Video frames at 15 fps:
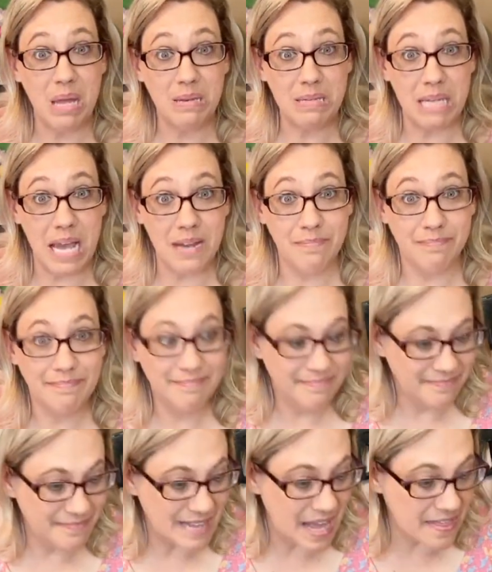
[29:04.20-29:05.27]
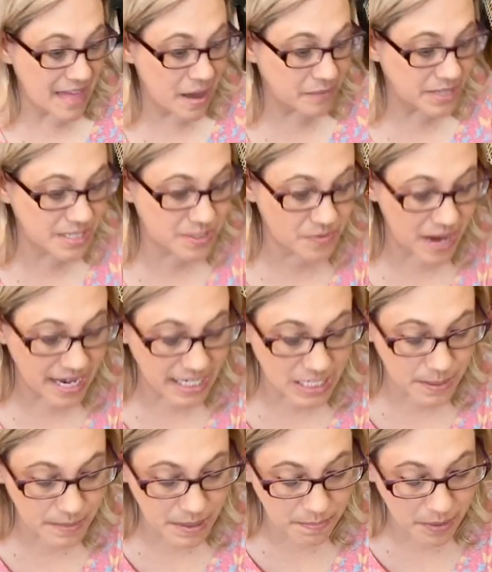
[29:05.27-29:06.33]
done. Now that one is ready
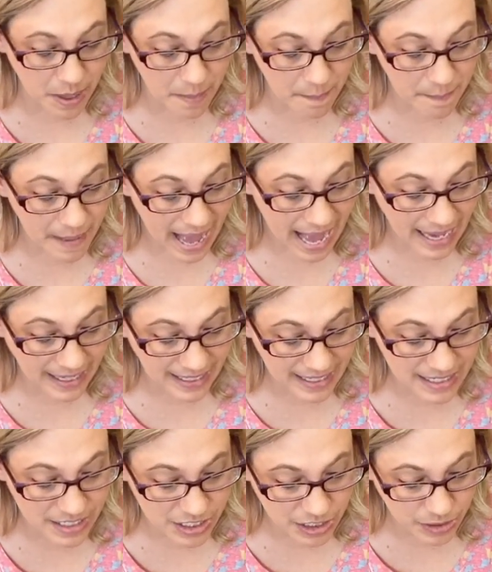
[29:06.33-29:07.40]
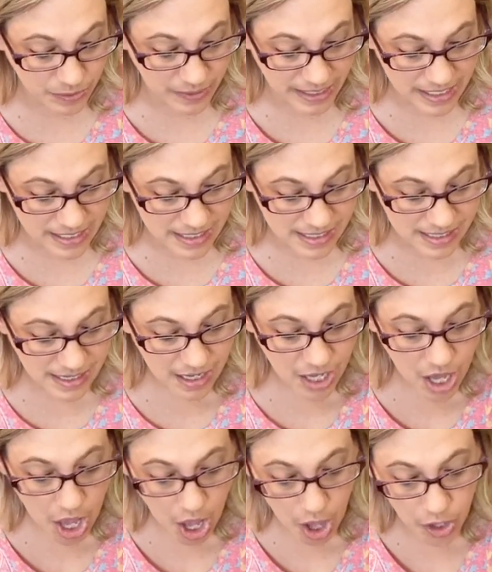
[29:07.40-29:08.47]
to be put back into its
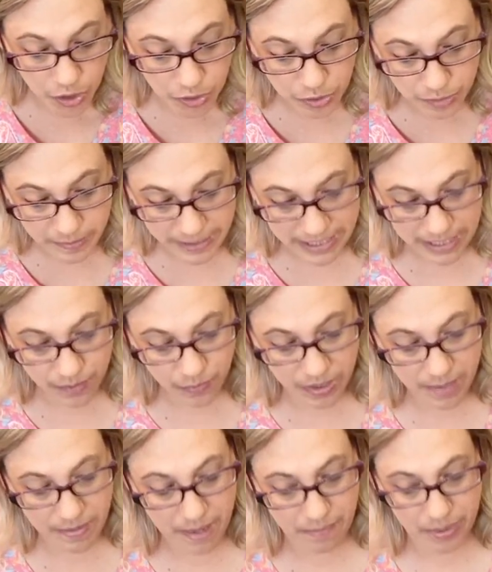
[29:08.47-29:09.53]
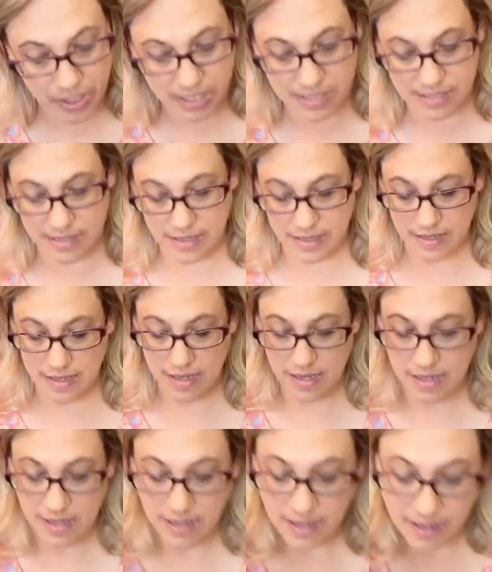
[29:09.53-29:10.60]
home in one of my books.
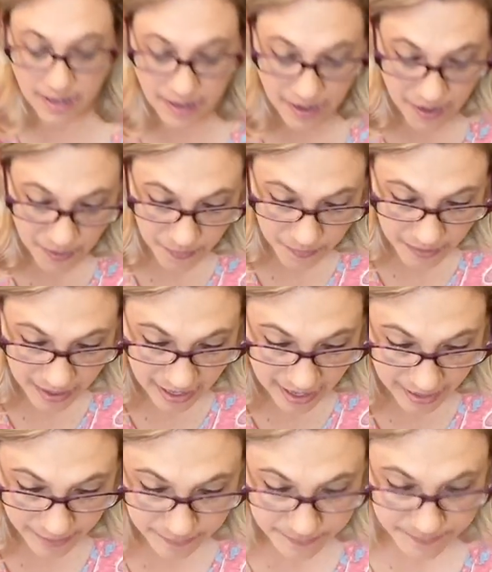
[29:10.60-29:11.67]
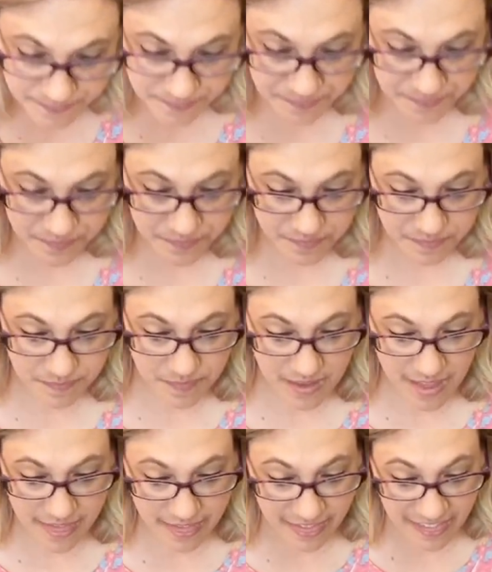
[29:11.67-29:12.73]
Okay,
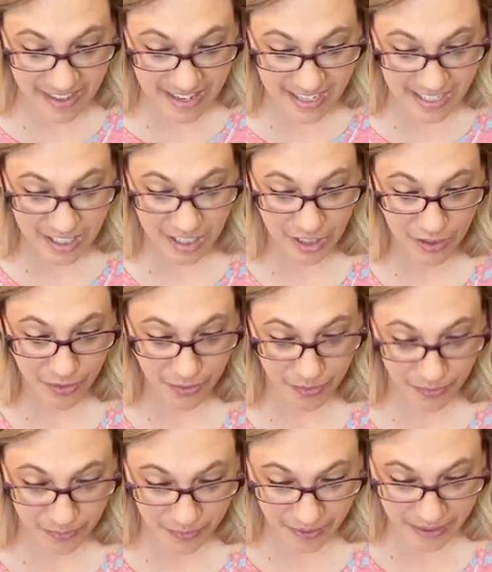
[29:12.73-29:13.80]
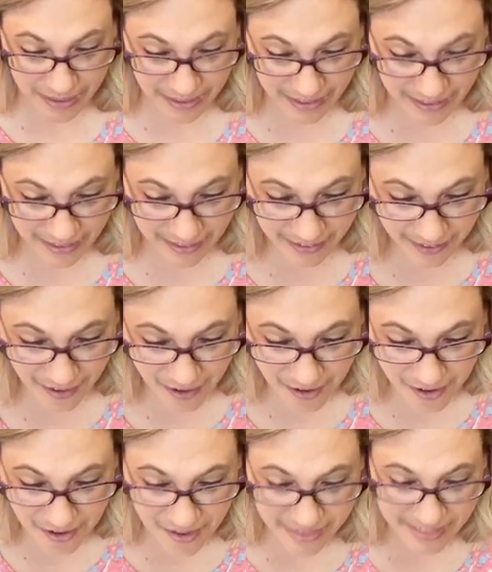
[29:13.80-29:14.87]
thank you.
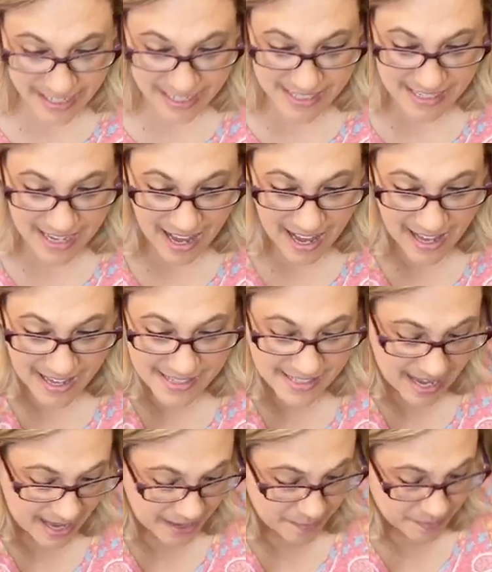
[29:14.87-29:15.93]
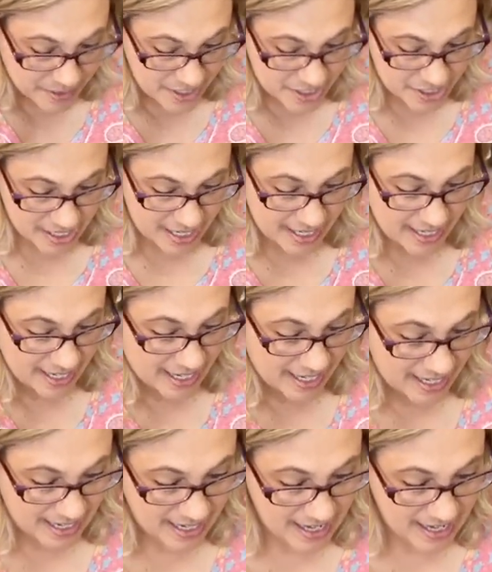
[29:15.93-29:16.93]
Oh, thanks guys, I appreciate it.